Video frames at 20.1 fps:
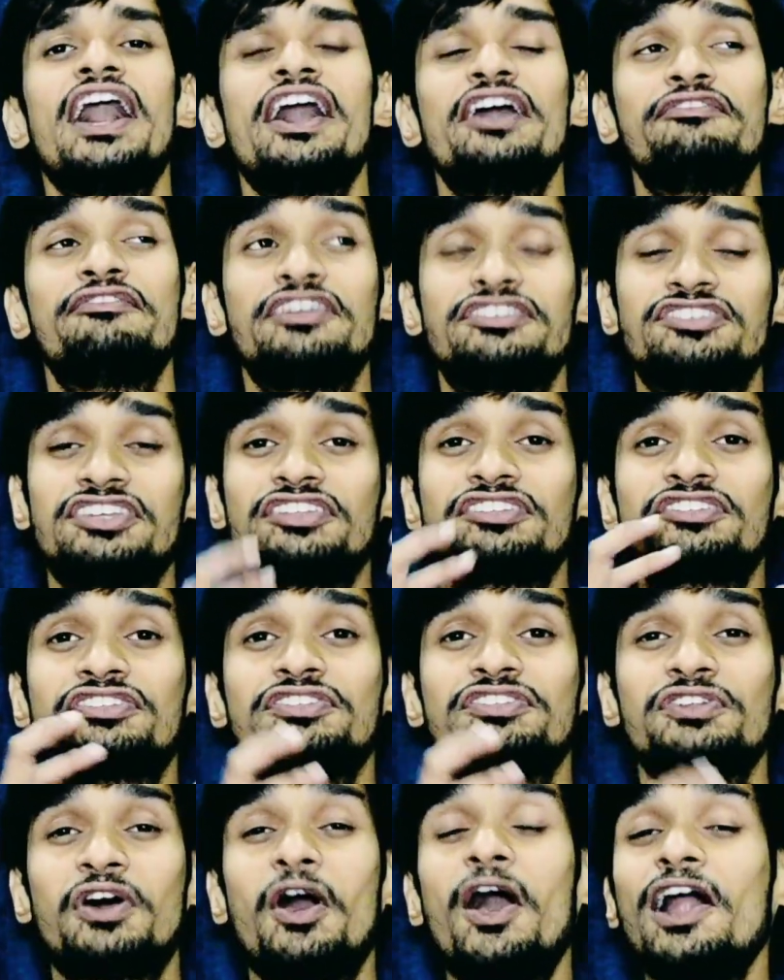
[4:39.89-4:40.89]
which is
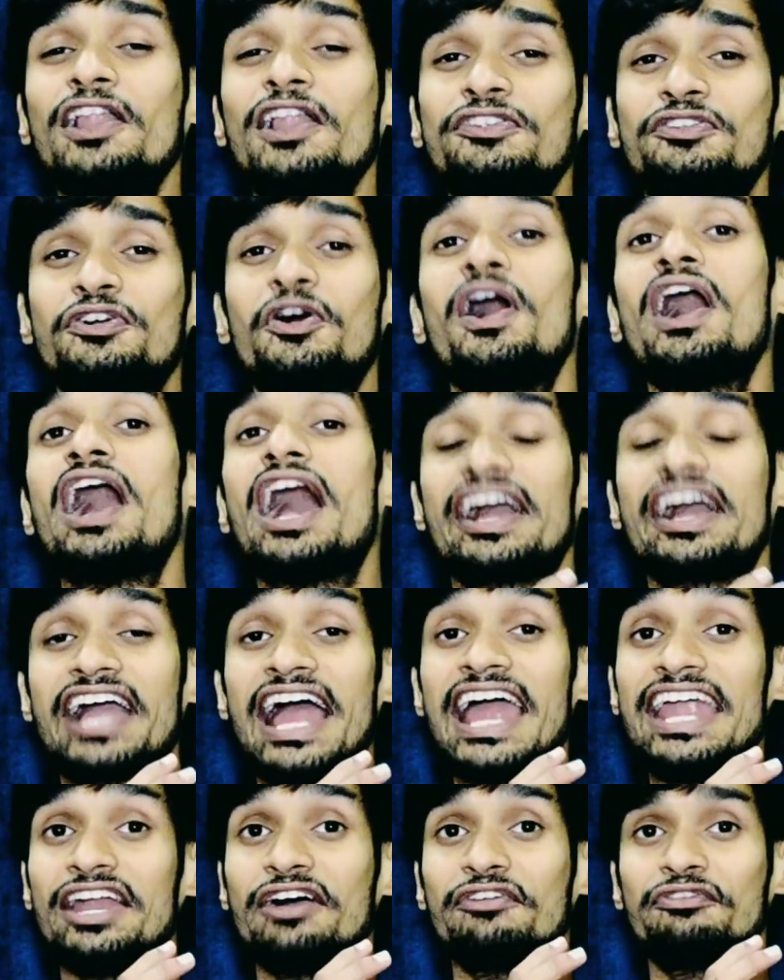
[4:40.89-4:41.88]
also a
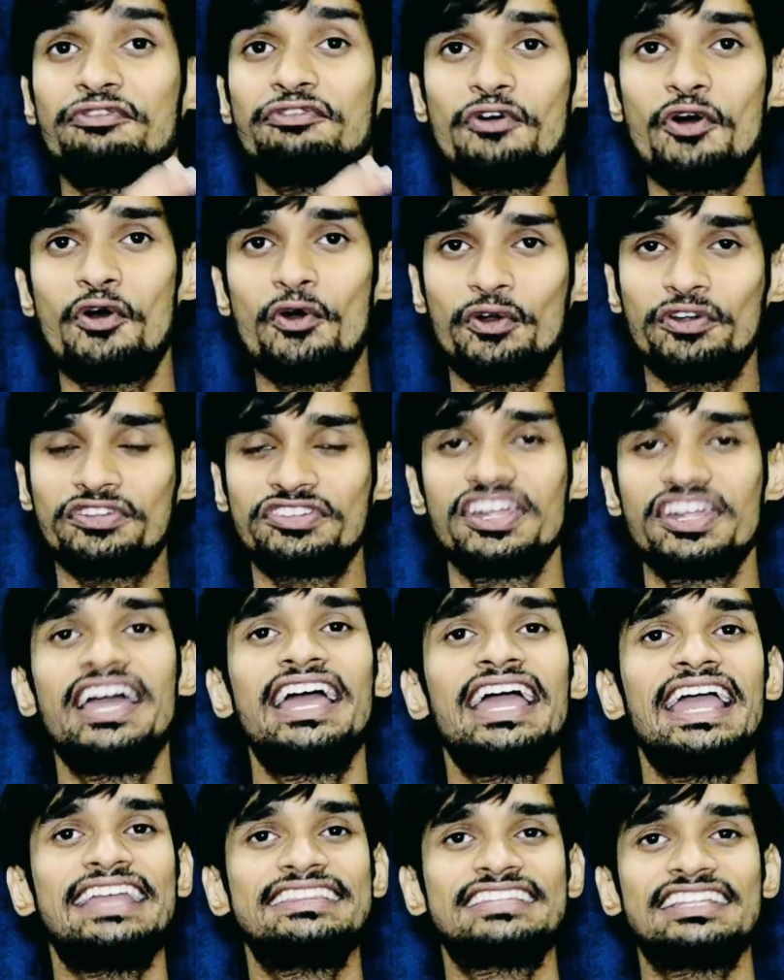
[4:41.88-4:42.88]
kind of force,
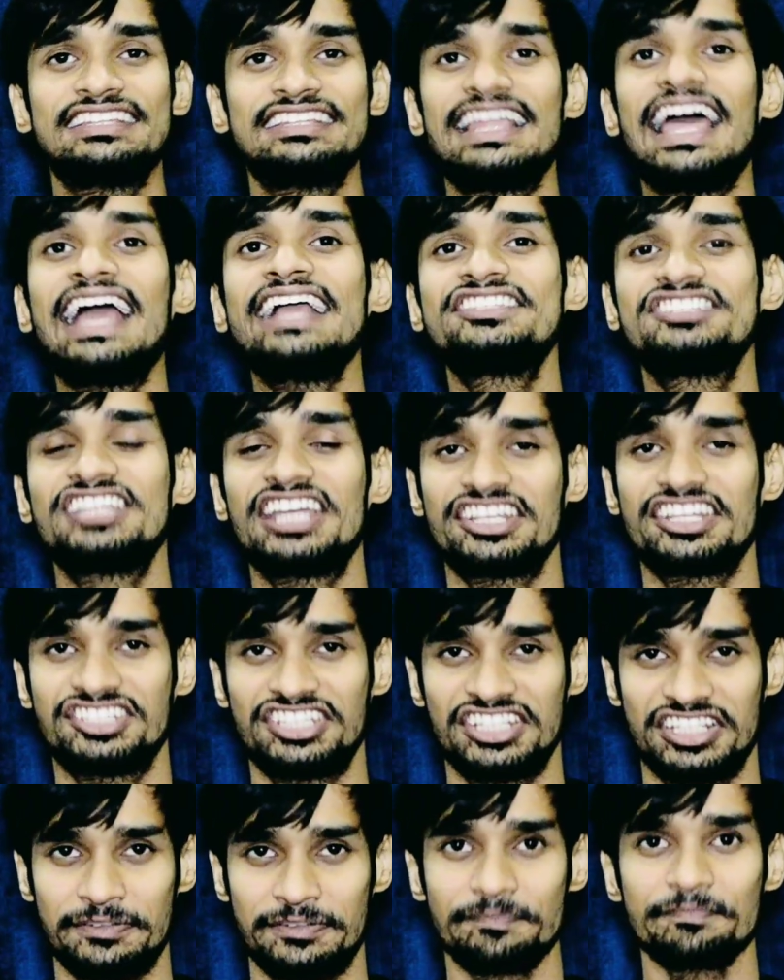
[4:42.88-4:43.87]
in the next
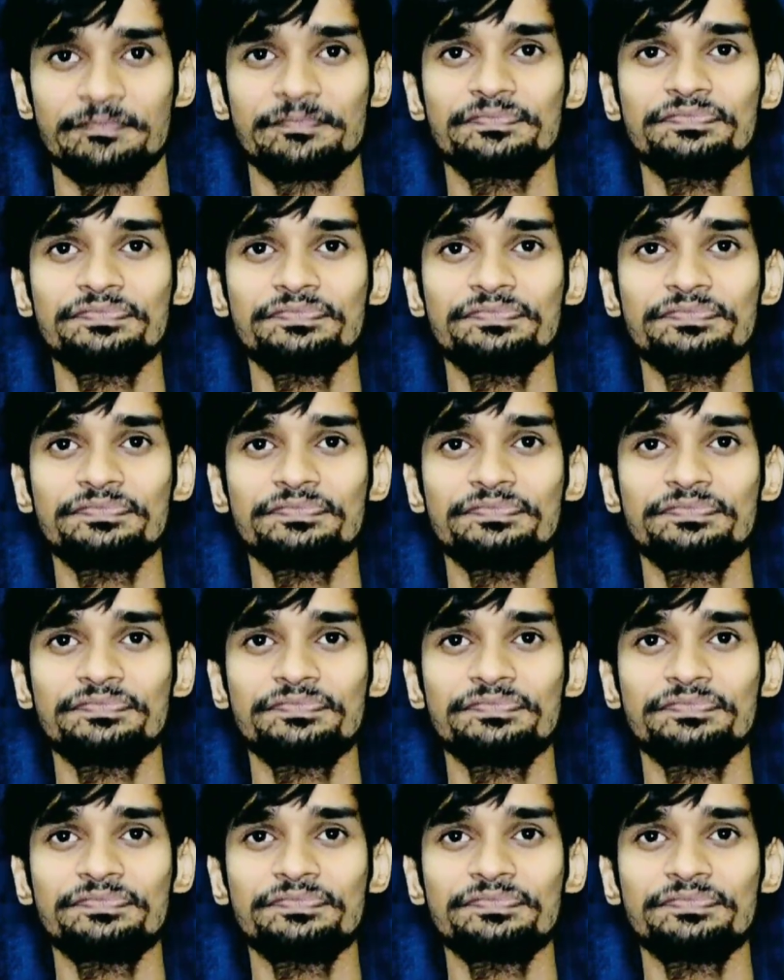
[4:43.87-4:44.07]
section.